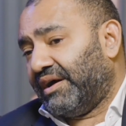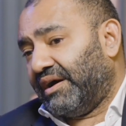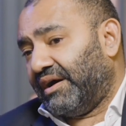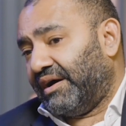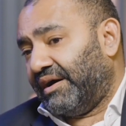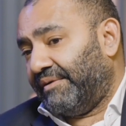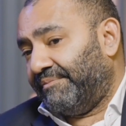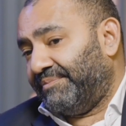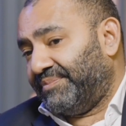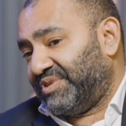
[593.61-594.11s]

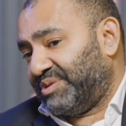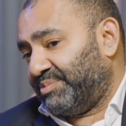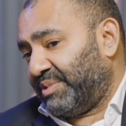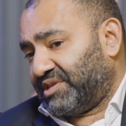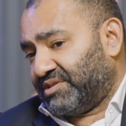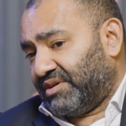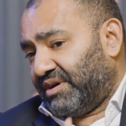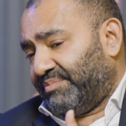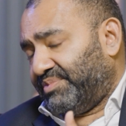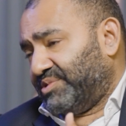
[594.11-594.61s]
Some
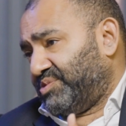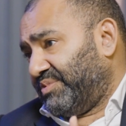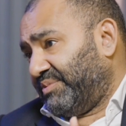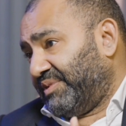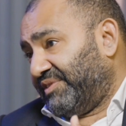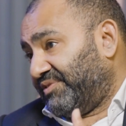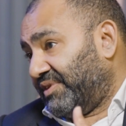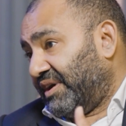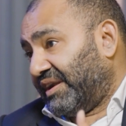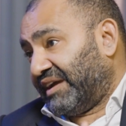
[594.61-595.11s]
examples would
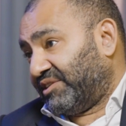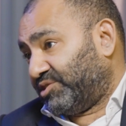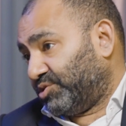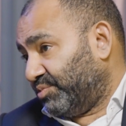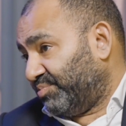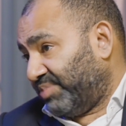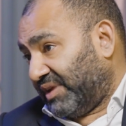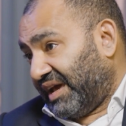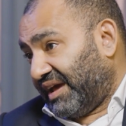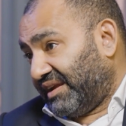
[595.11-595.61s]
be
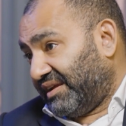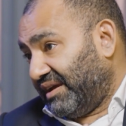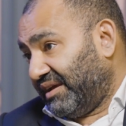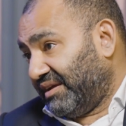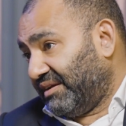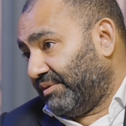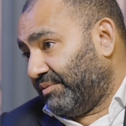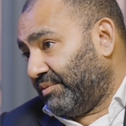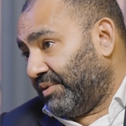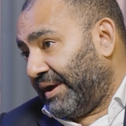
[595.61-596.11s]
financial
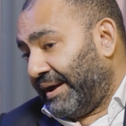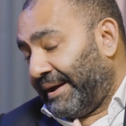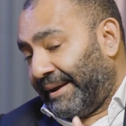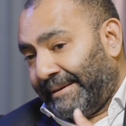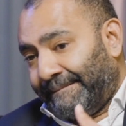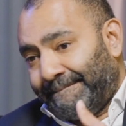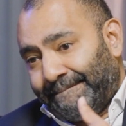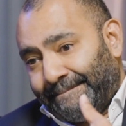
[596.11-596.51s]
planning, where